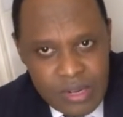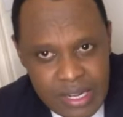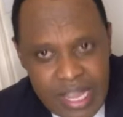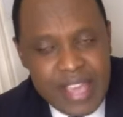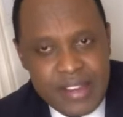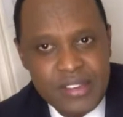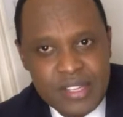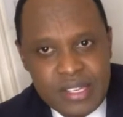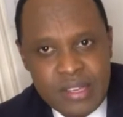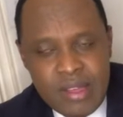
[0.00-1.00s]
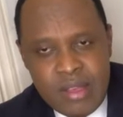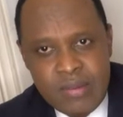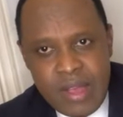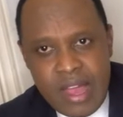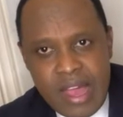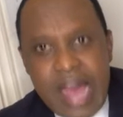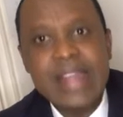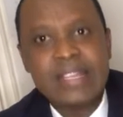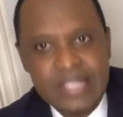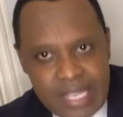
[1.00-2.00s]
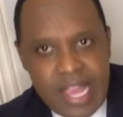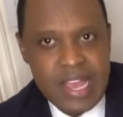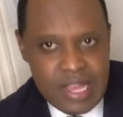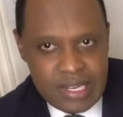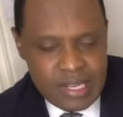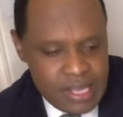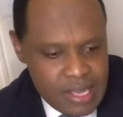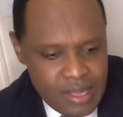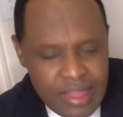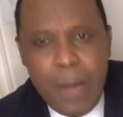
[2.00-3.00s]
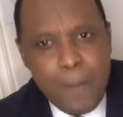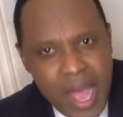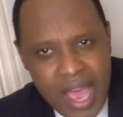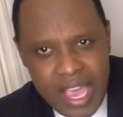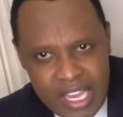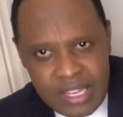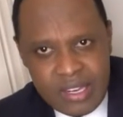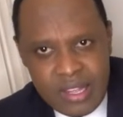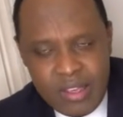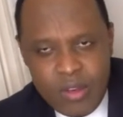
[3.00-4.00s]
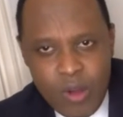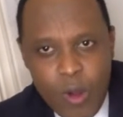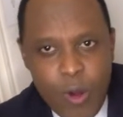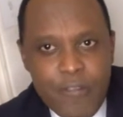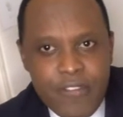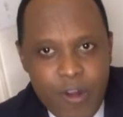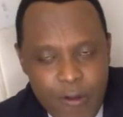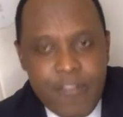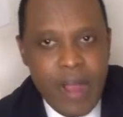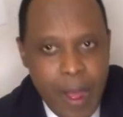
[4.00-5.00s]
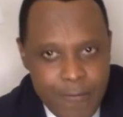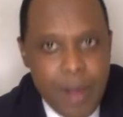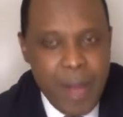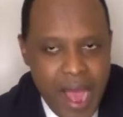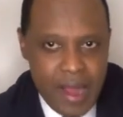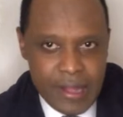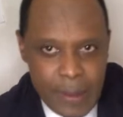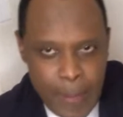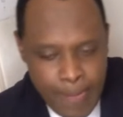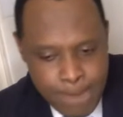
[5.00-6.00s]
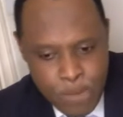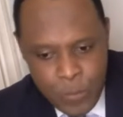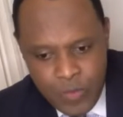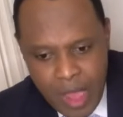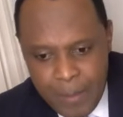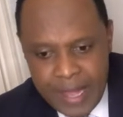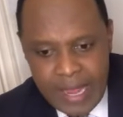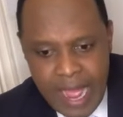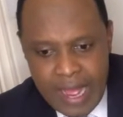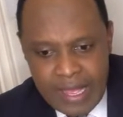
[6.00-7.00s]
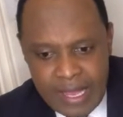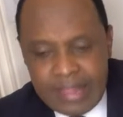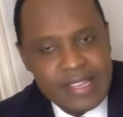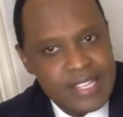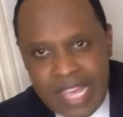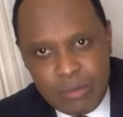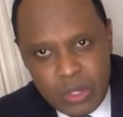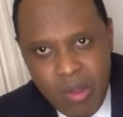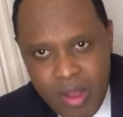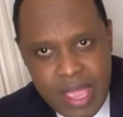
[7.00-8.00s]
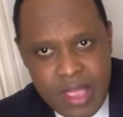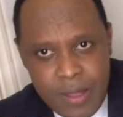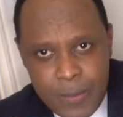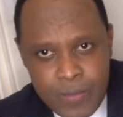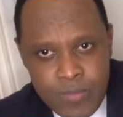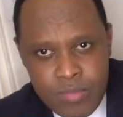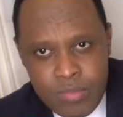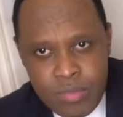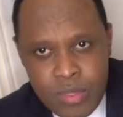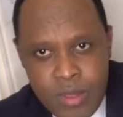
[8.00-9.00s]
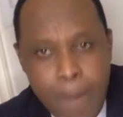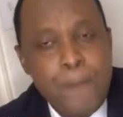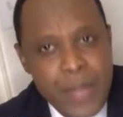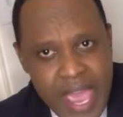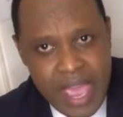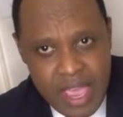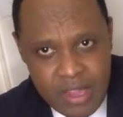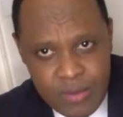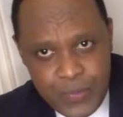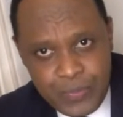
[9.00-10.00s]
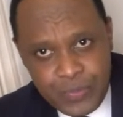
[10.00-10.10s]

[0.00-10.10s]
ladies understand the mind of a man. But in the same talking, men,